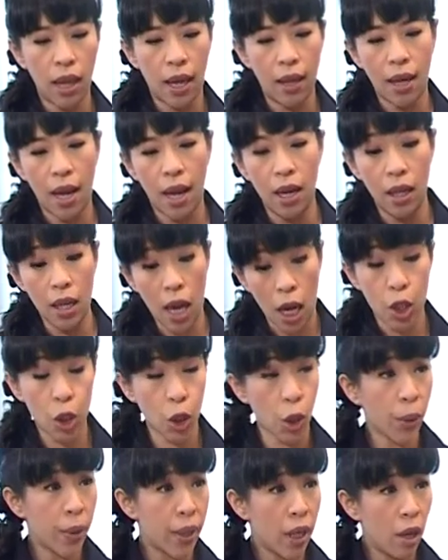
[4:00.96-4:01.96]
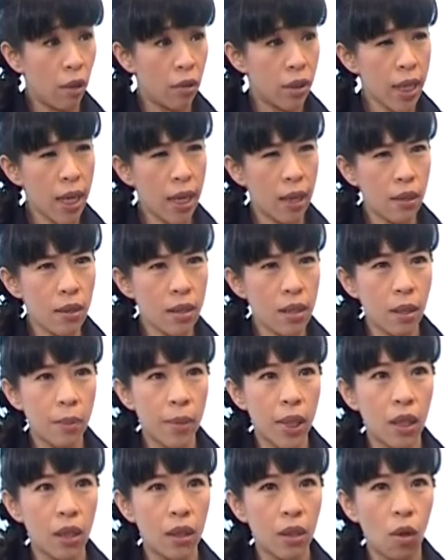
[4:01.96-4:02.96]
and luxury hotels, I
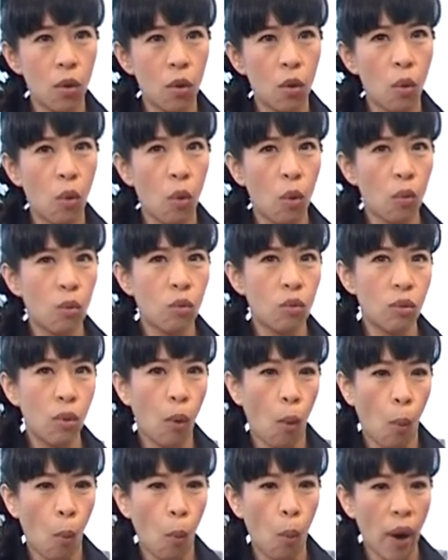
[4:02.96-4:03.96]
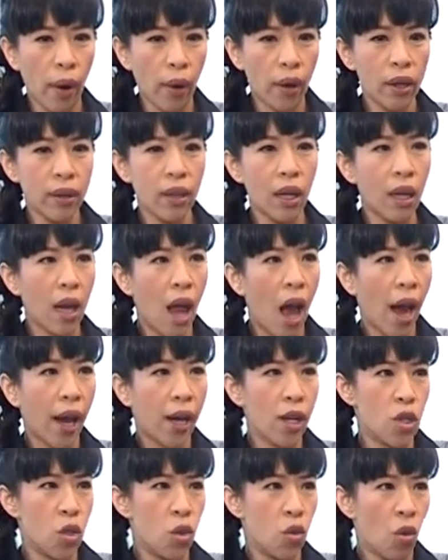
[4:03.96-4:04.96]
mean, where are the
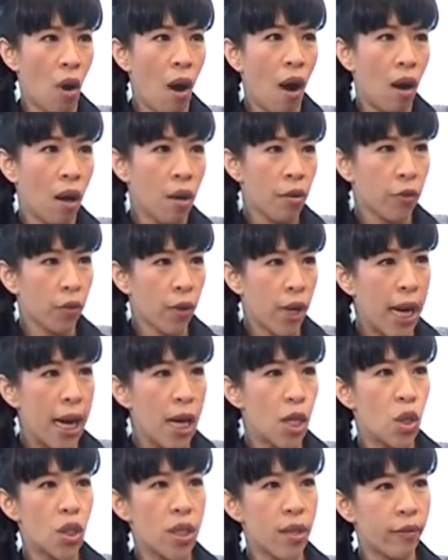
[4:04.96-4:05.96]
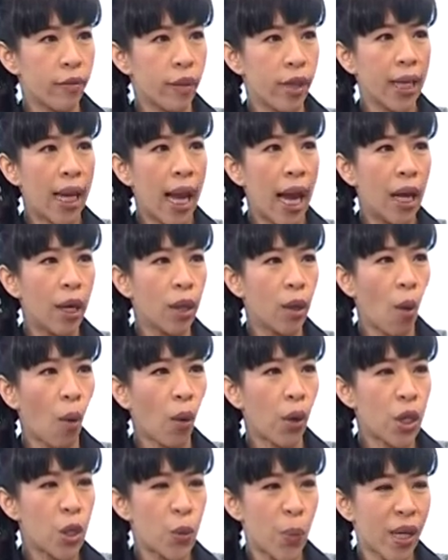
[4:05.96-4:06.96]
lines drawn for each different
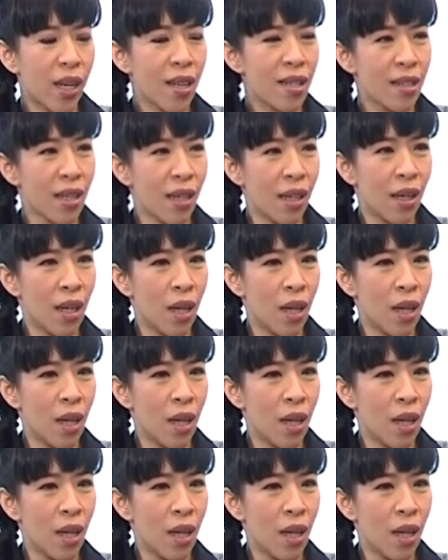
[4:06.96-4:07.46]
categories? Because